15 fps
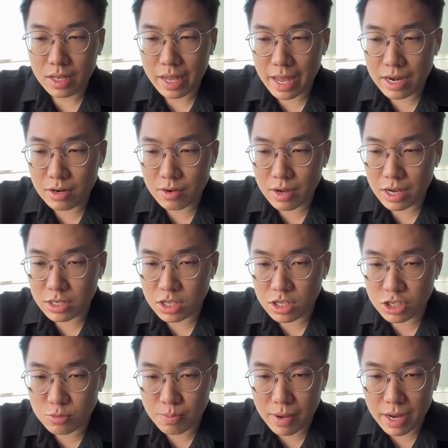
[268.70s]
the candle
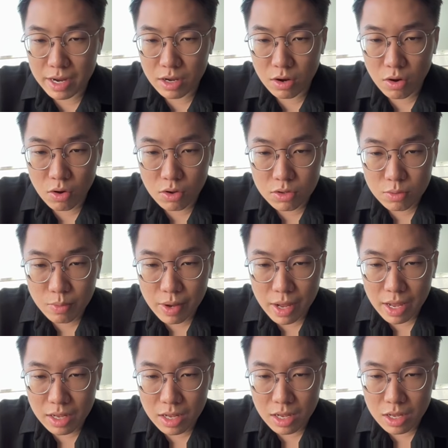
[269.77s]
actually spiked all the
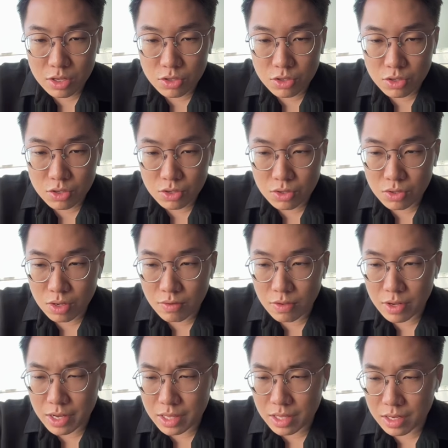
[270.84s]
way into, if
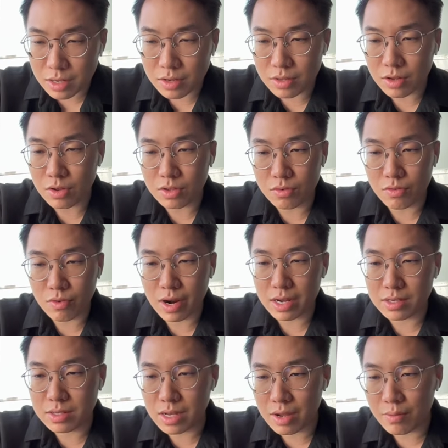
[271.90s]
you look at on the
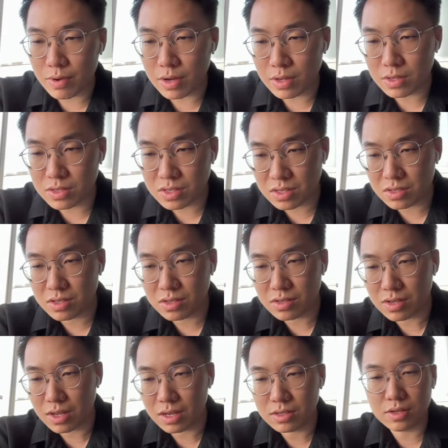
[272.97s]
right side, we got
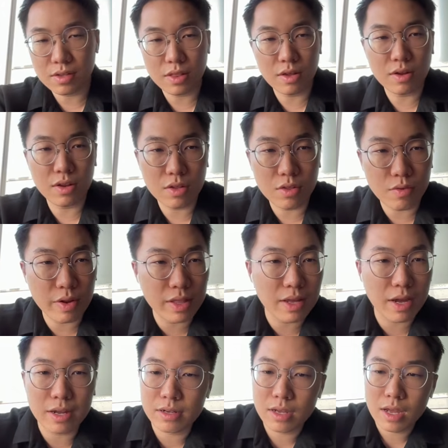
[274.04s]

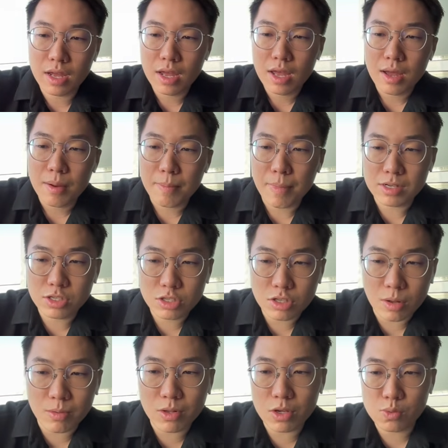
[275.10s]
66.33.9. My
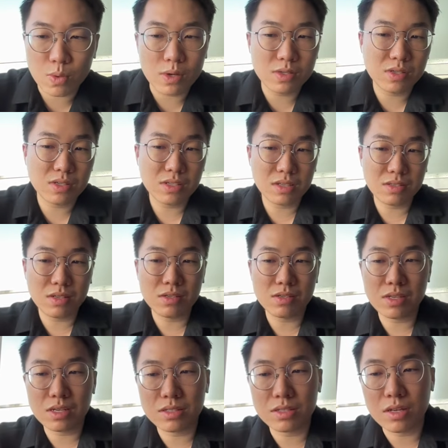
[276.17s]
stop loss was
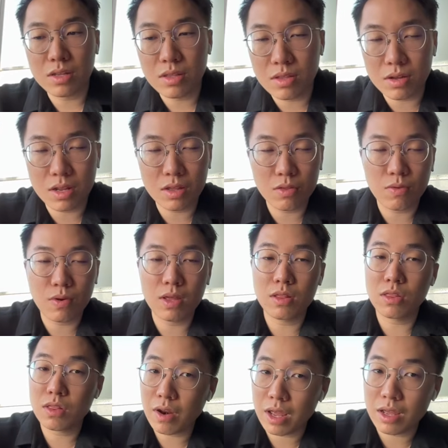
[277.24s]

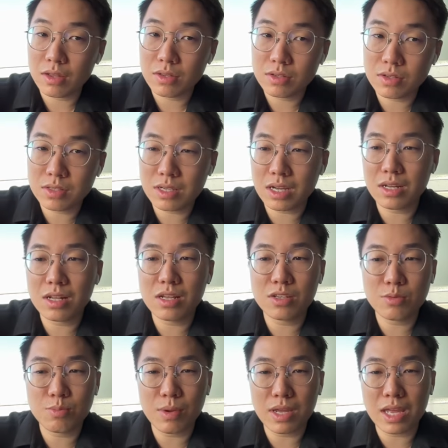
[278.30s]
66.33.3. So
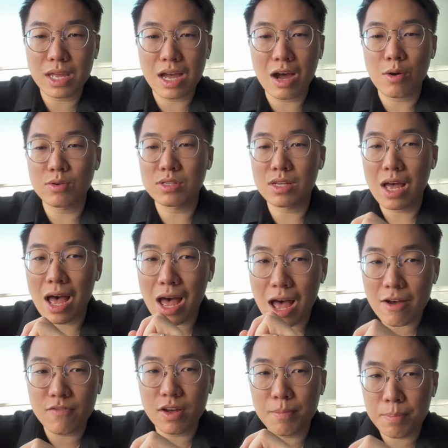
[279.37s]
technically speaking, I was
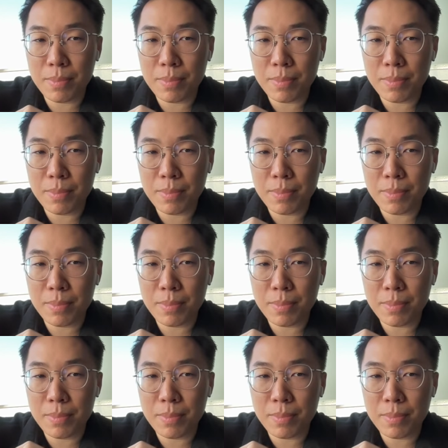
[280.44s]
half